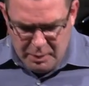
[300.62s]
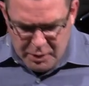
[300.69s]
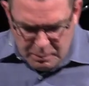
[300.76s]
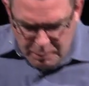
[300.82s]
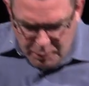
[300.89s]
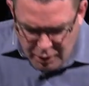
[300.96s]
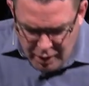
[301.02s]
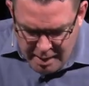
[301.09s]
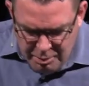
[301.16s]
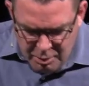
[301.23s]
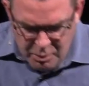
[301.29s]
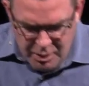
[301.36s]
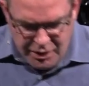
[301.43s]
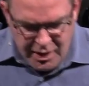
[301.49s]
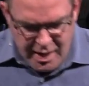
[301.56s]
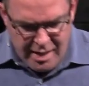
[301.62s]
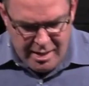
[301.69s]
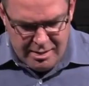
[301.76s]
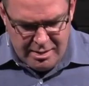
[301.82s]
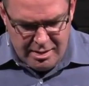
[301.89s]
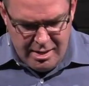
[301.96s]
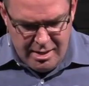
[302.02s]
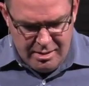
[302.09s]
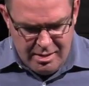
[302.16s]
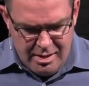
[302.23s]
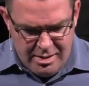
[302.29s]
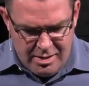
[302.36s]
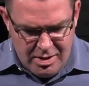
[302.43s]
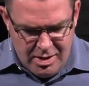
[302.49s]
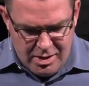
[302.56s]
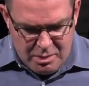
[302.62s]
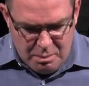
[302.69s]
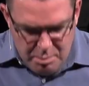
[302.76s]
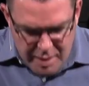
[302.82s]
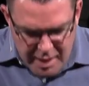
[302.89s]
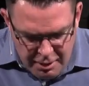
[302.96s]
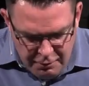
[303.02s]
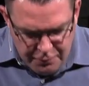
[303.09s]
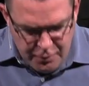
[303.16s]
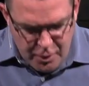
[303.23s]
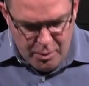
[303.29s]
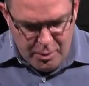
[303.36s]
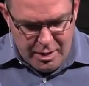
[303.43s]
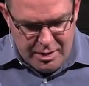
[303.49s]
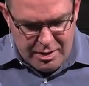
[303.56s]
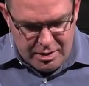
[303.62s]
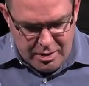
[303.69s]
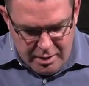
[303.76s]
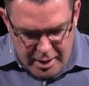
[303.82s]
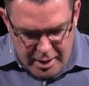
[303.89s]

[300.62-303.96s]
But the problem with that is it's this me-focused,